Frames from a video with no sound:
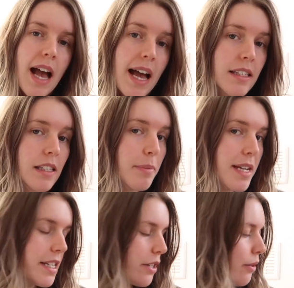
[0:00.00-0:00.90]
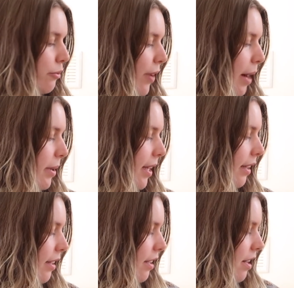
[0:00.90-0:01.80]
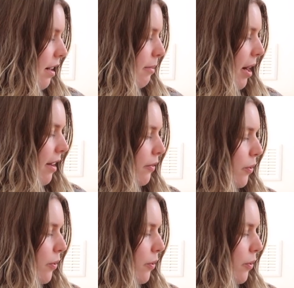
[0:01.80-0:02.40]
And speaking of wrapping, I